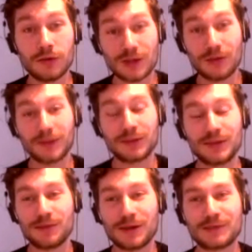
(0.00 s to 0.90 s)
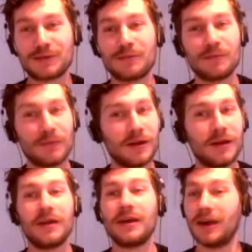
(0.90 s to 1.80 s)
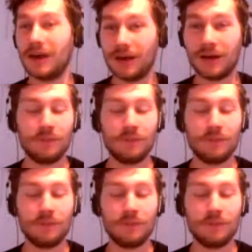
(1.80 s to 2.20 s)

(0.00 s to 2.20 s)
so much response from uh,